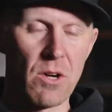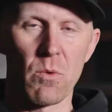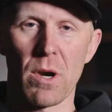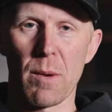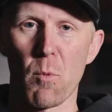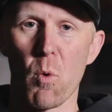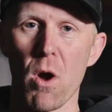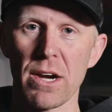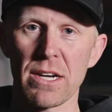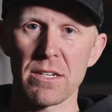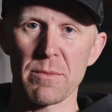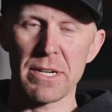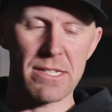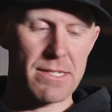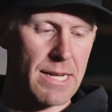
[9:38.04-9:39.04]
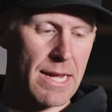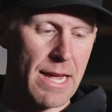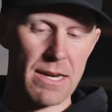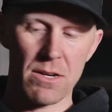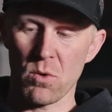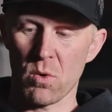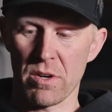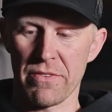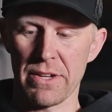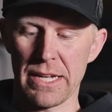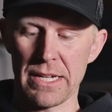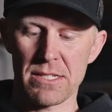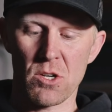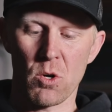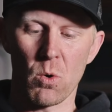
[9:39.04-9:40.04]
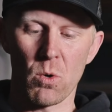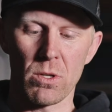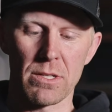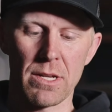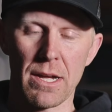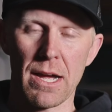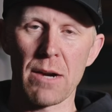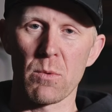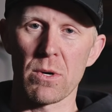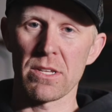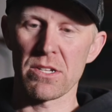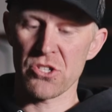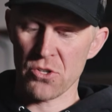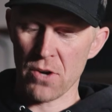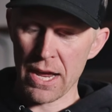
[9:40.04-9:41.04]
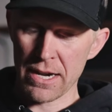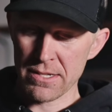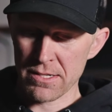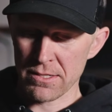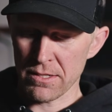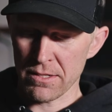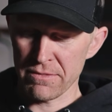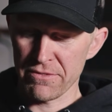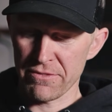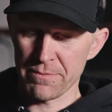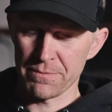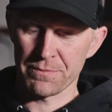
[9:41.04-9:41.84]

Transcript: When I'm walking to my stand or if it gets cold, I wear the Stratus glove.